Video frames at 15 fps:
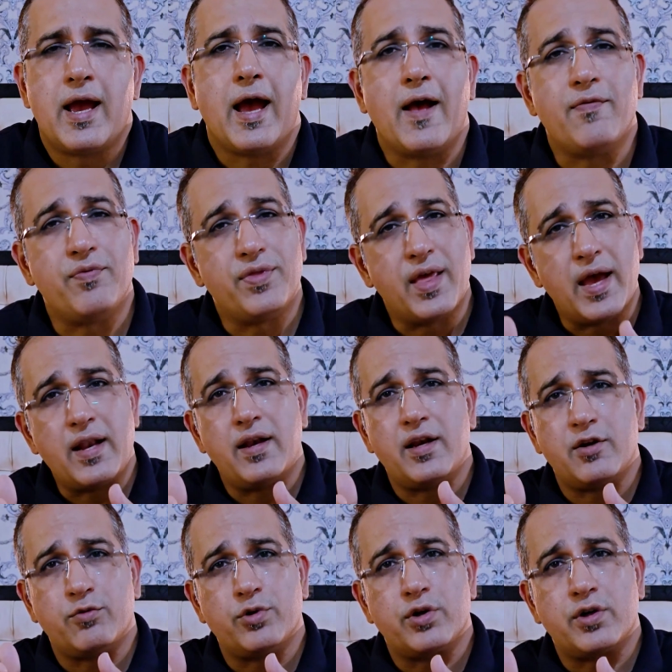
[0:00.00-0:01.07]
And then
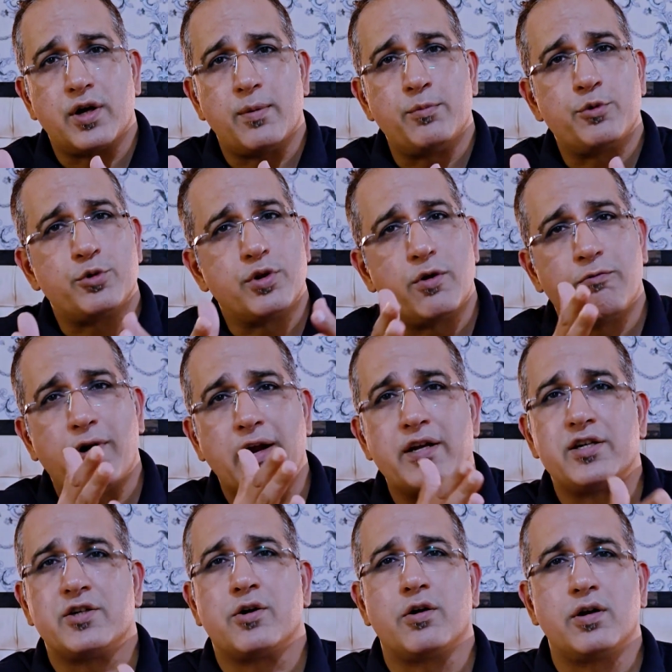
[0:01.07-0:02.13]
it would come to the
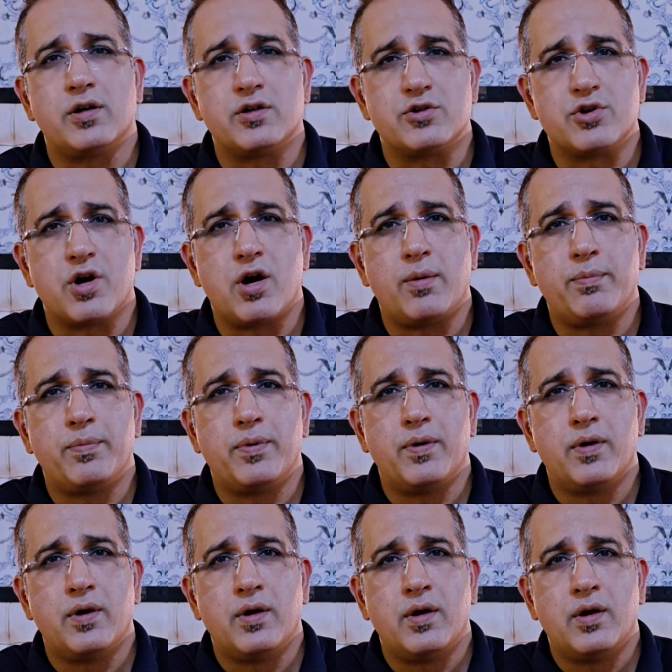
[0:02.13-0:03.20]
white-collar job,
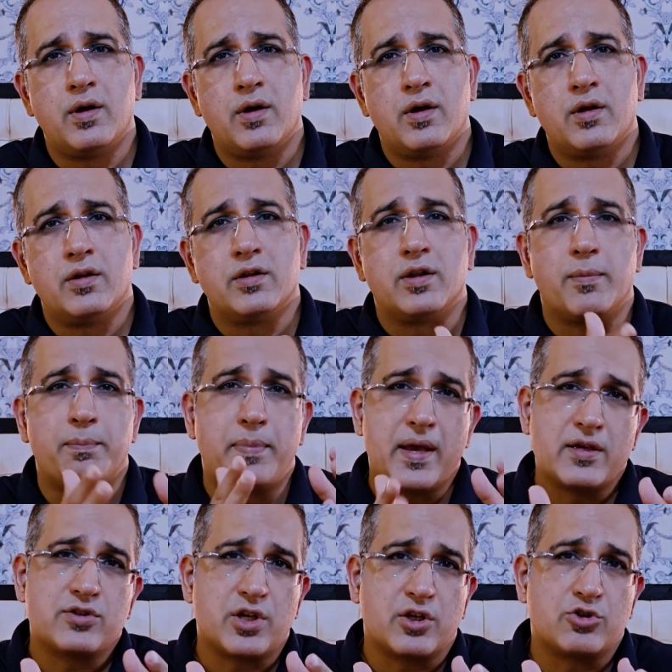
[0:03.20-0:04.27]
the
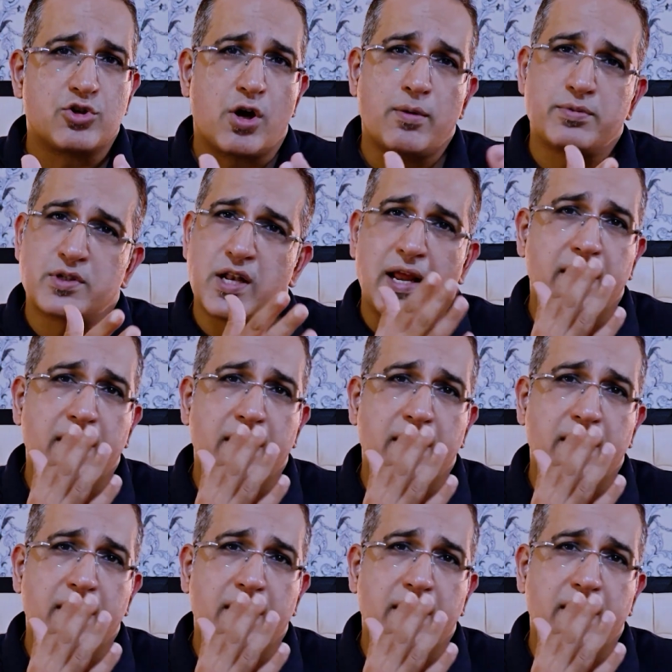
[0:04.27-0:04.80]
basic jobs